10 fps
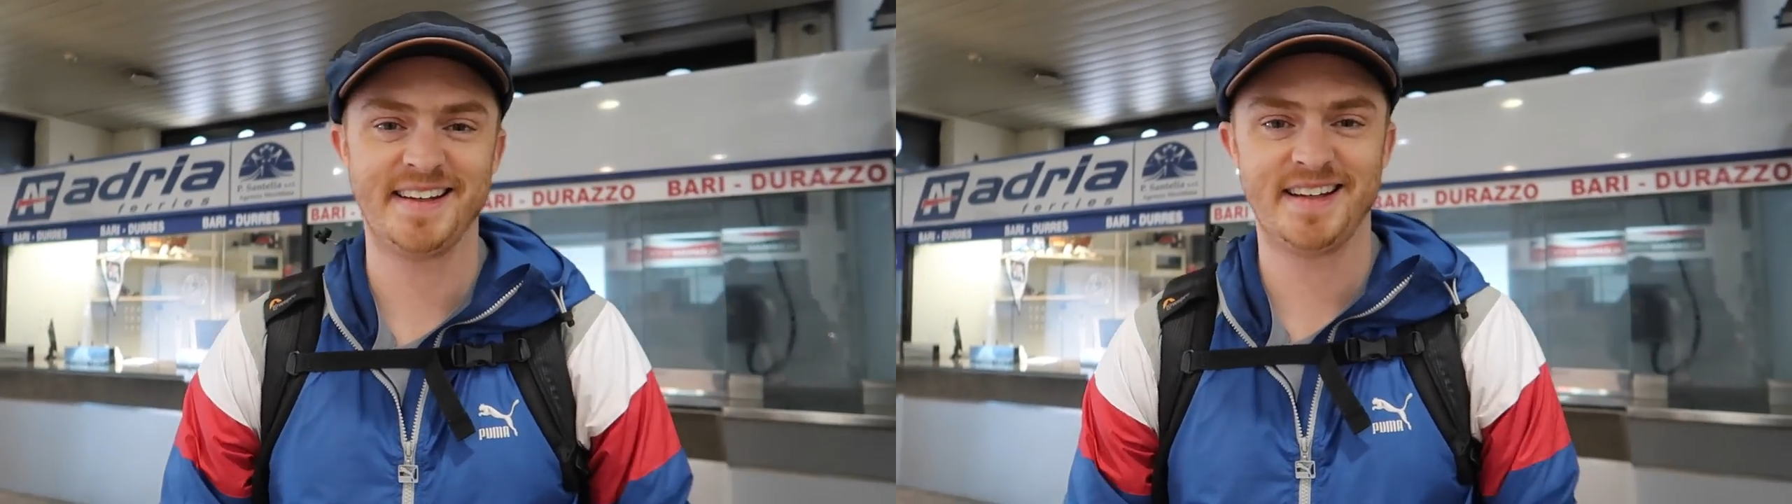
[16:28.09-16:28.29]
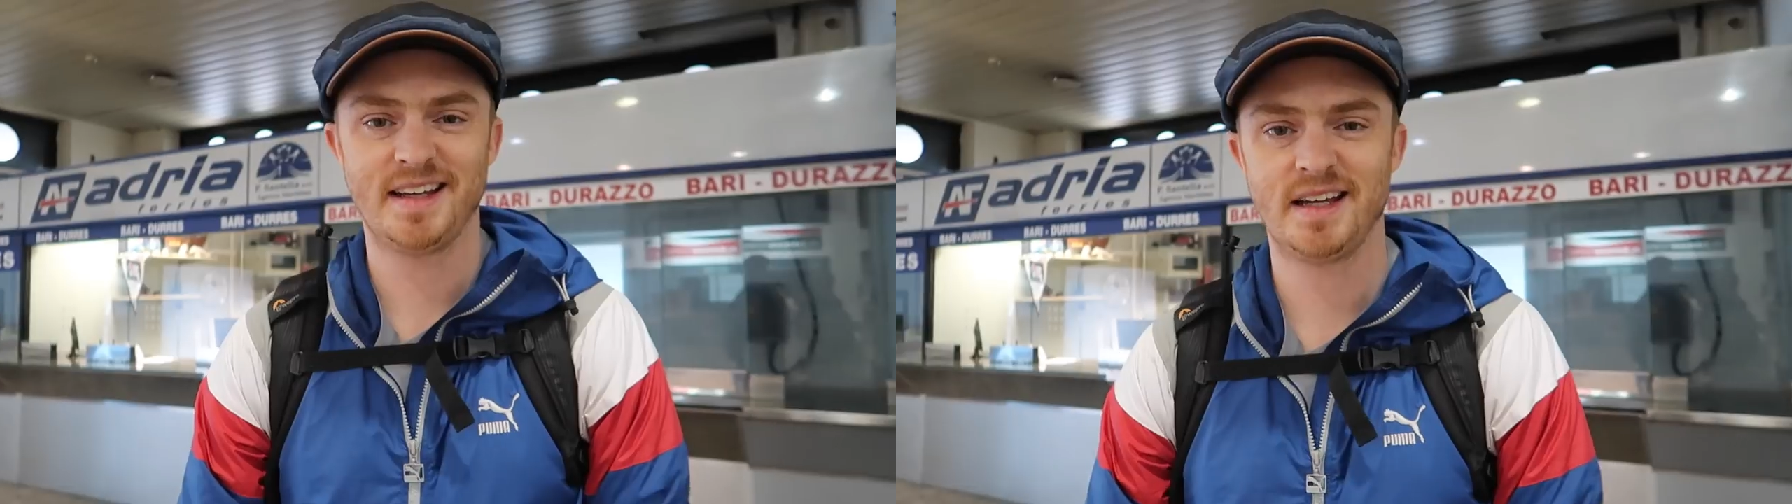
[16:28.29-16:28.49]

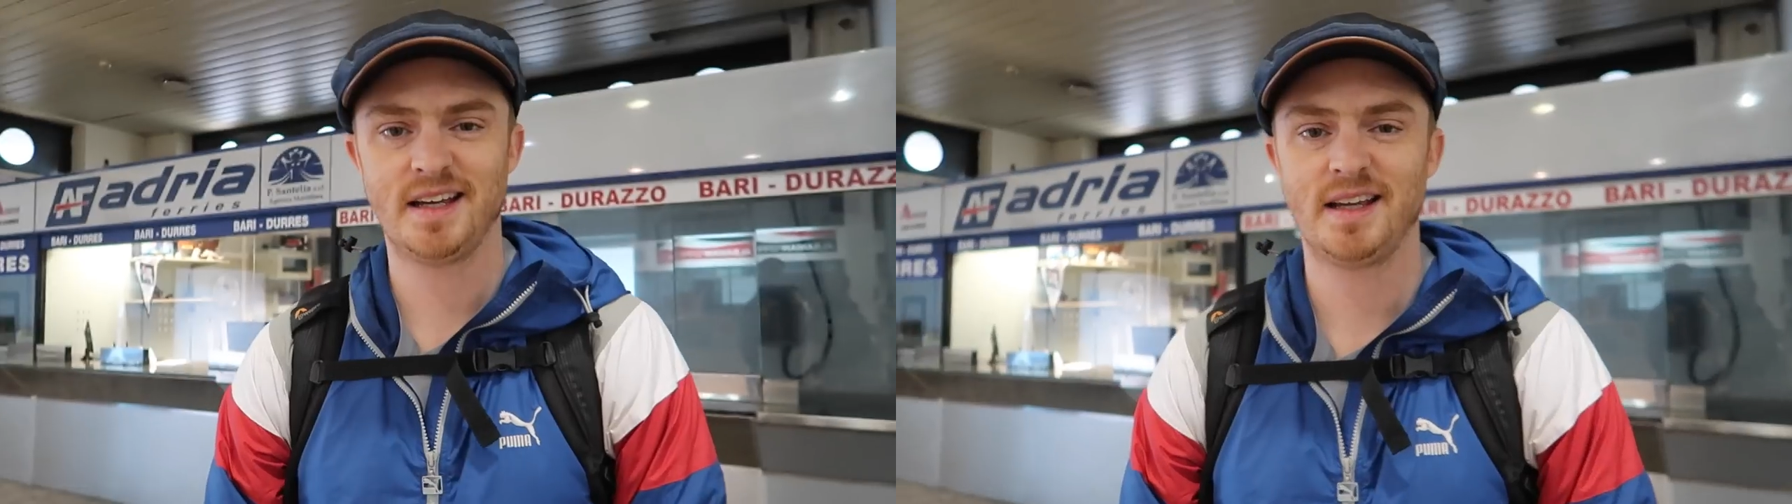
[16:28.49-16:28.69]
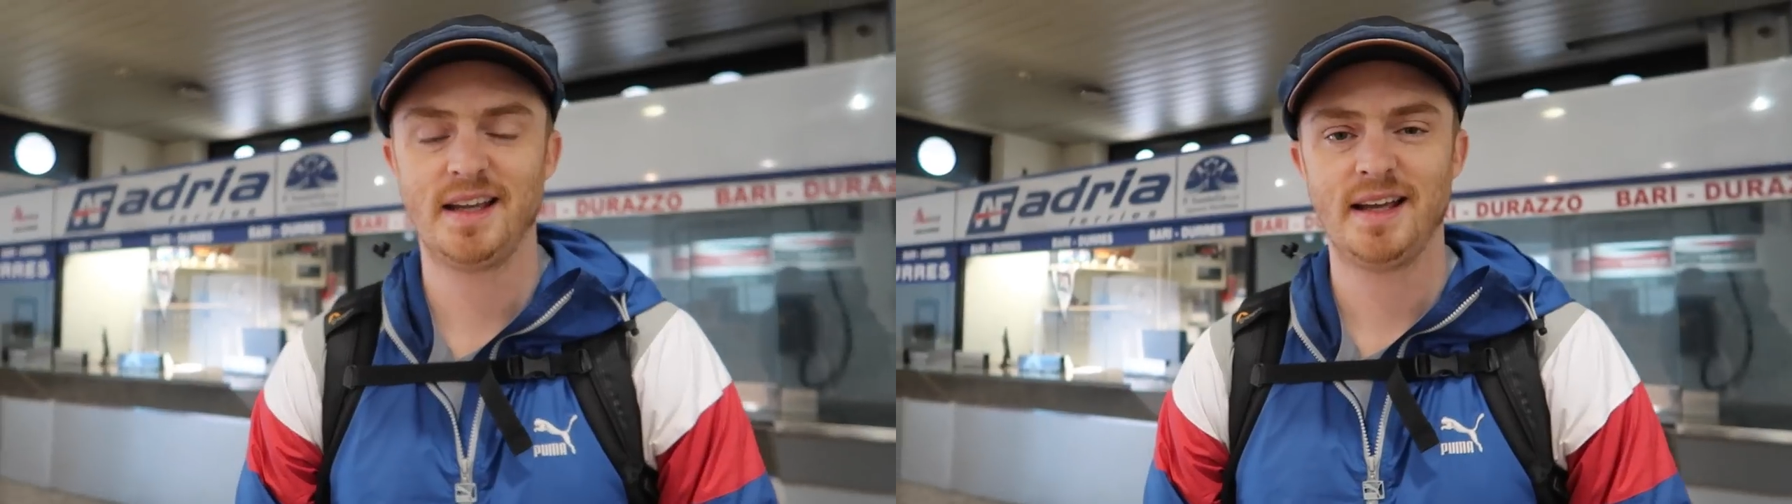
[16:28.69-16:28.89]
We're in
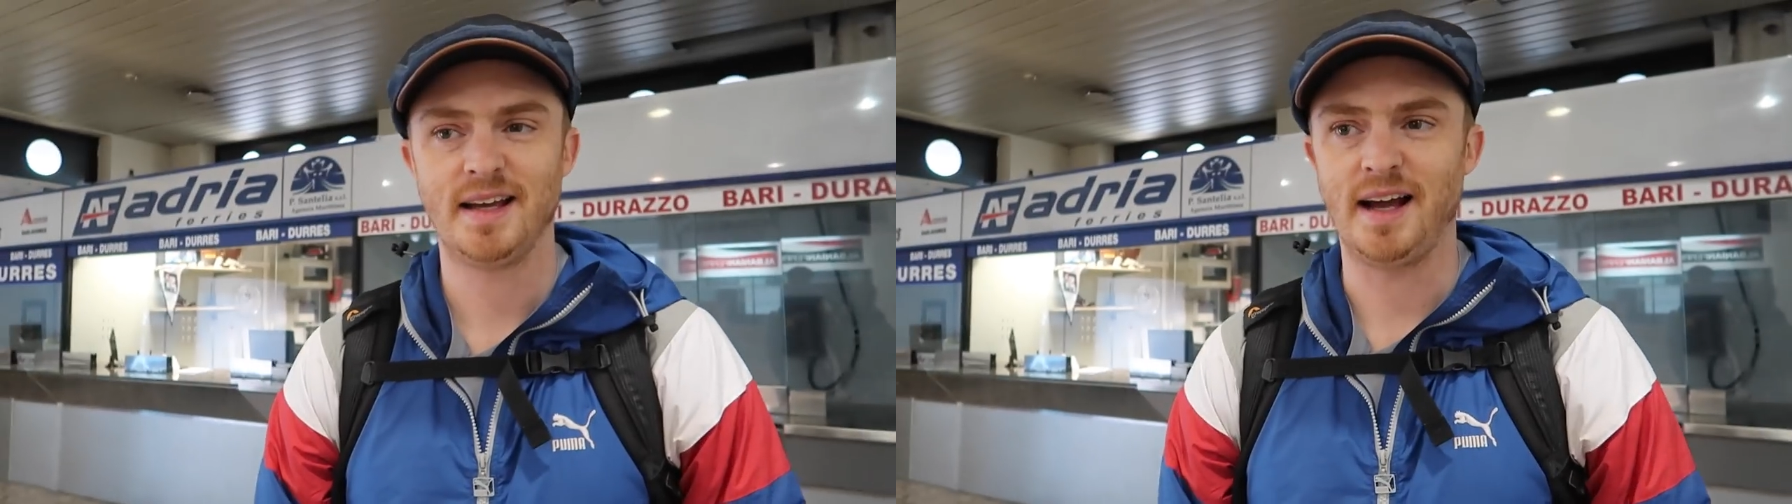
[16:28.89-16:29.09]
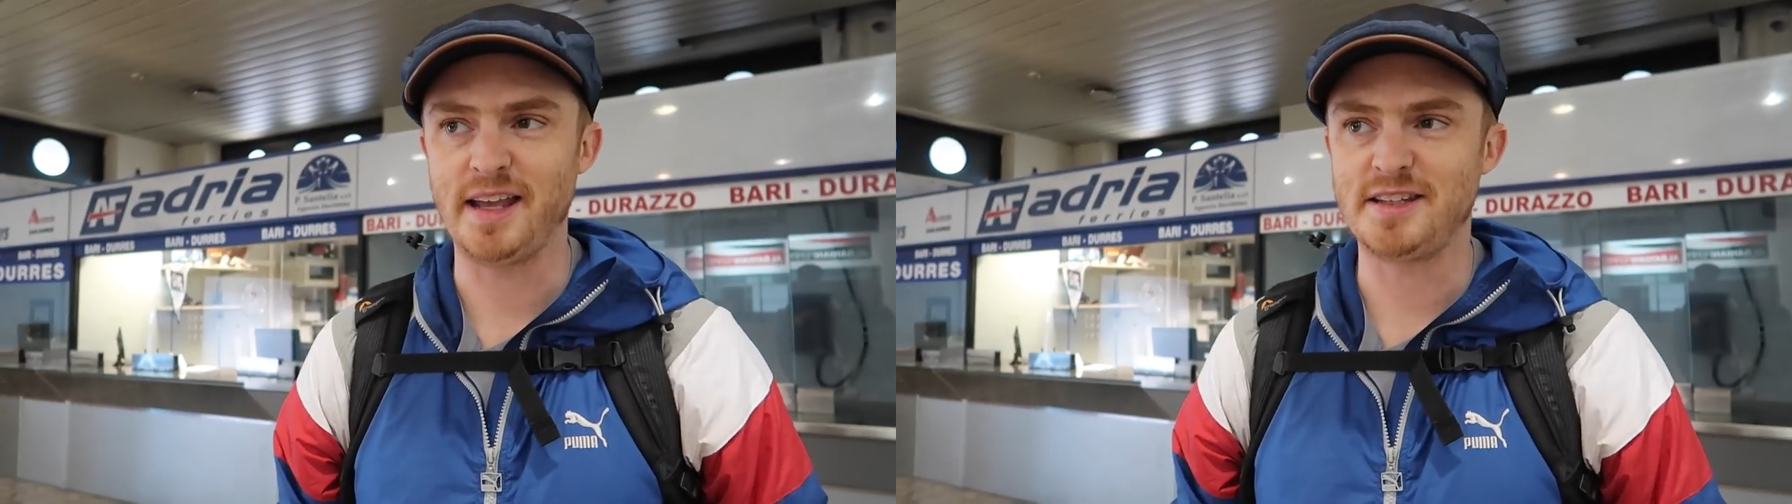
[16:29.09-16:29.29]

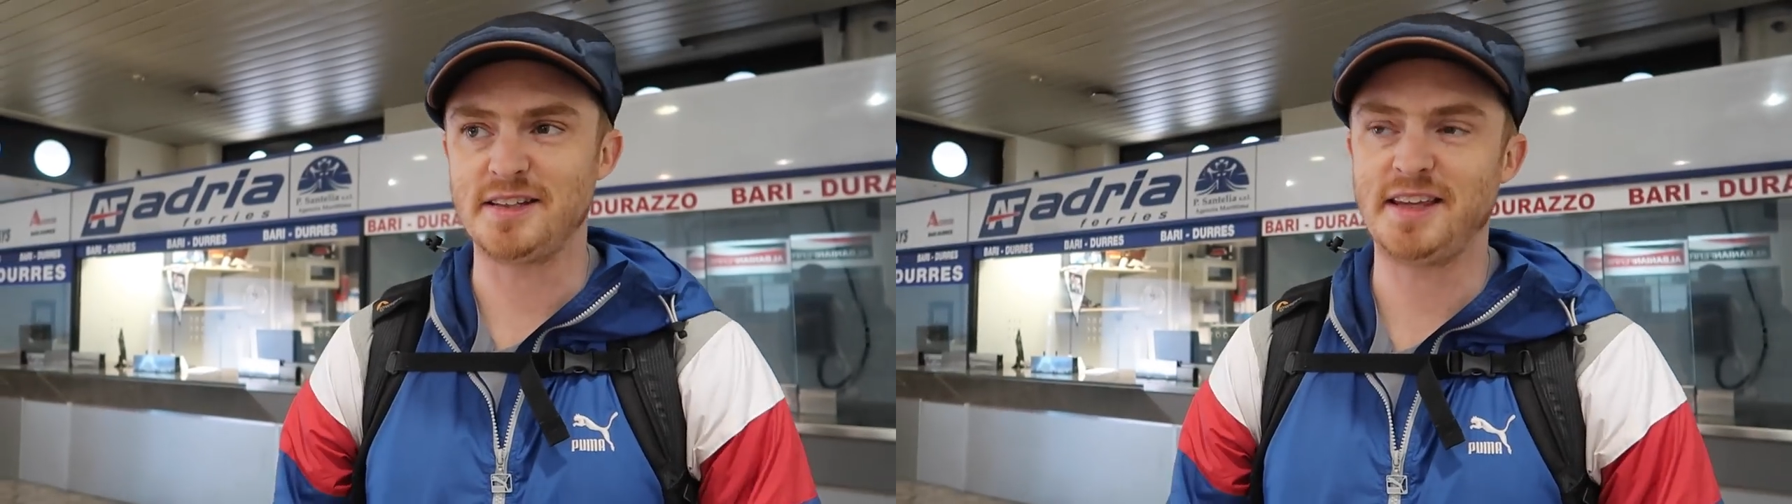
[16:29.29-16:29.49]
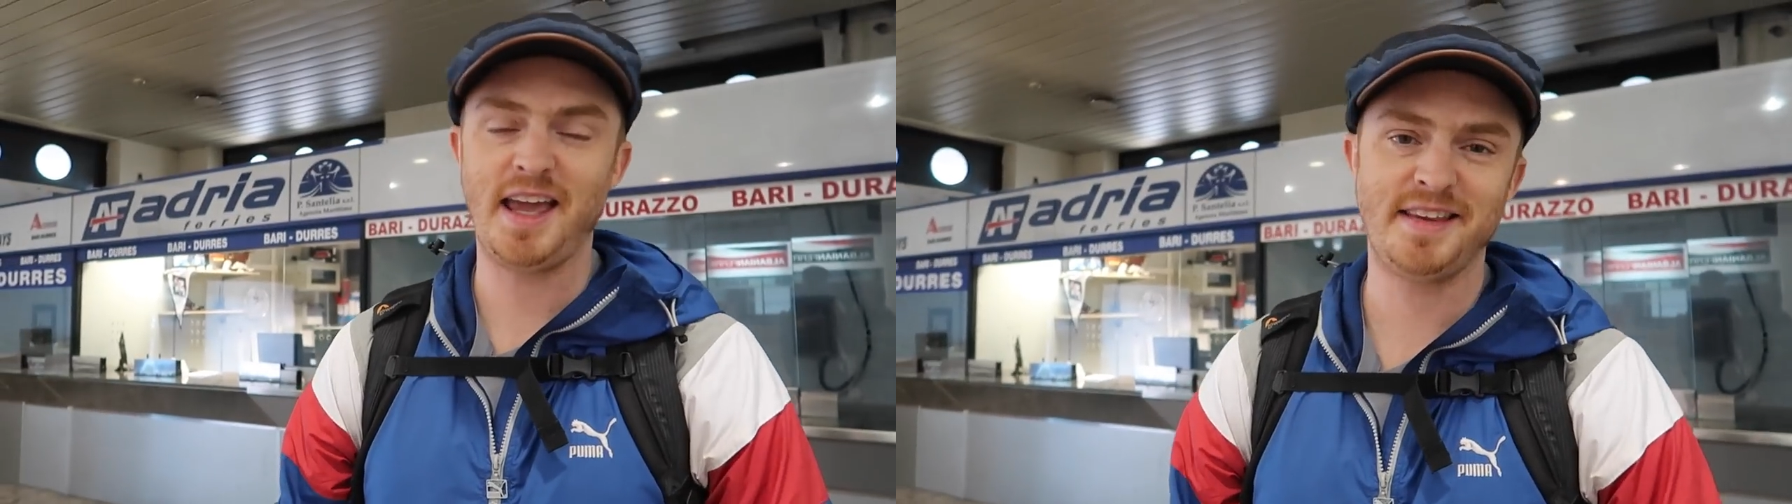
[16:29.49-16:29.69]
Italy. I
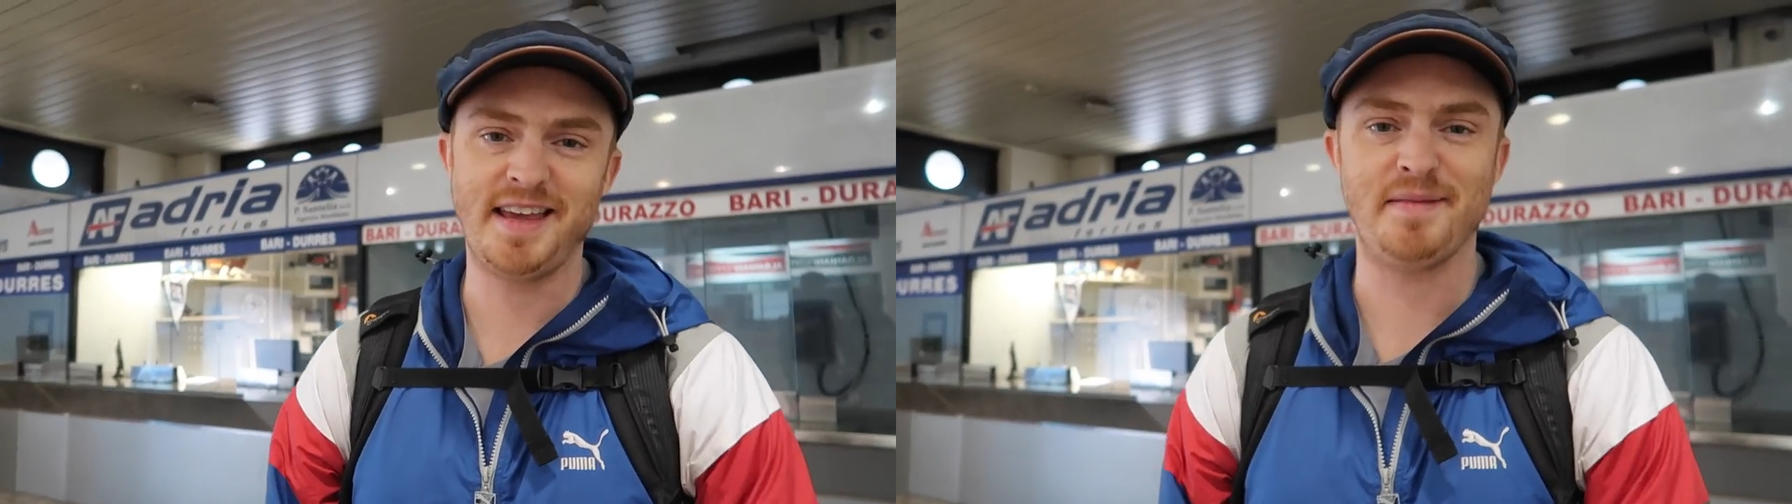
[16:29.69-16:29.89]
just gained